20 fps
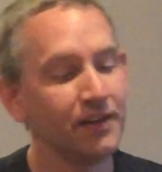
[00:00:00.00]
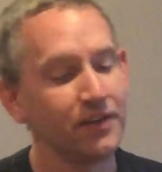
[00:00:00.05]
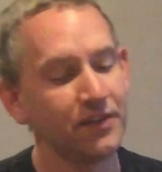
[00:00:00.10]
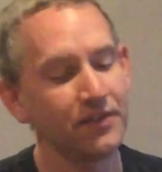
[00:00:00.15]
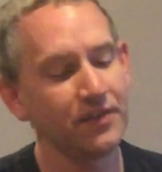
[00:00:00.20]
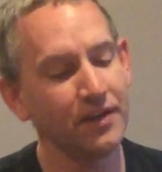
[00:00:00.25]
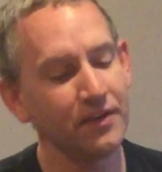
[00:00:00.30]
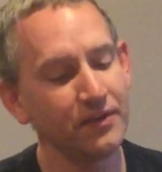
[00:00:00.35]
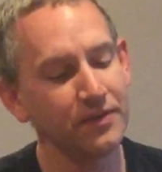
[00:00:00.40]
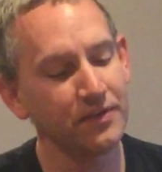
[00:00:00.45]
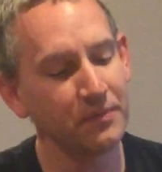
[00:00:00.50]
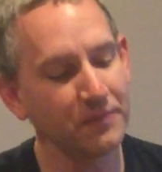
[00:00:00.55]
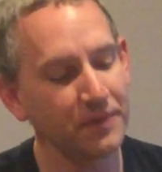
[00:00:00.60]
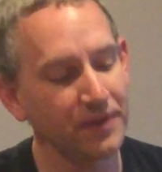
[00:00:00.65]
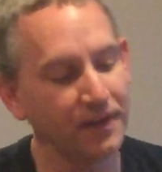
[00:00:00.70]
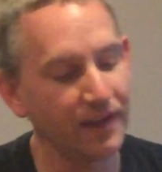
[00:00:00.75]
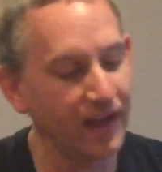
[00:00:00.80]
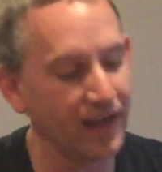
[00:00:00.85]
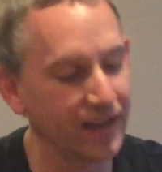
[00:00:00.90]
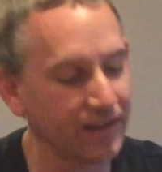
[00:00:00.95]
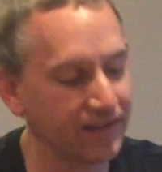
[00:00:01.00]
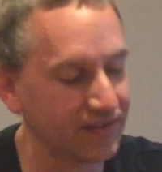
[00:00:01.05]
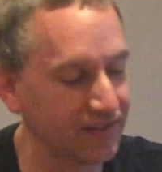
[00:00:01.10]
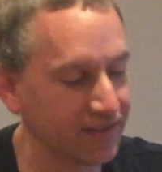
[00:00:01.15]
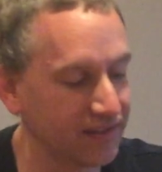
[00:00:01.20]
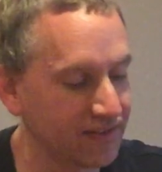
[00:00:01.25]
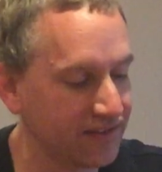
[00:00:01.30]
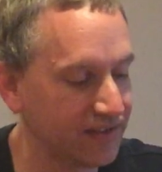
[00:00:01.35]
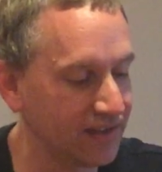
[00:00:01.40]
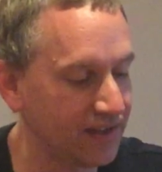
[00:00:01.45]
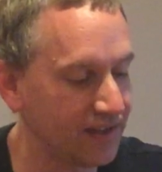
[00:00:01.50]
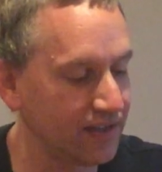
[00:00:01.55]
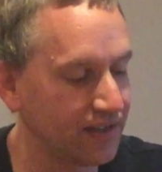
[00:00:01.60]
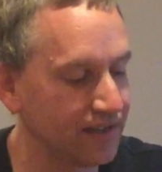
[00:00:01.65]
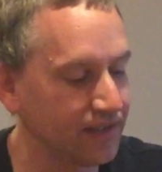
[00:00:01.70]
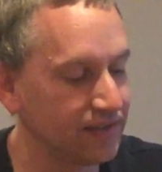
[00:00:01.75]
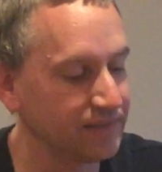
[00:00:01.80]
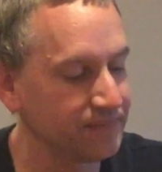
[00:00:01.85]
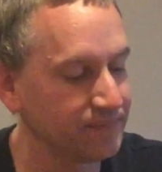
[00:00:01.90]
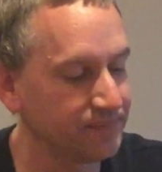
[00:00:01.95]
So I have some classics
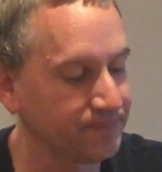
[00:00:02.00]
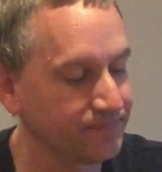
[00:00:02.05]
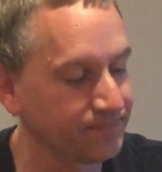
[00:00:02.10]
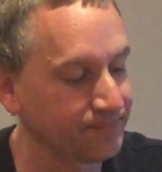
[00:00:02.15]
here,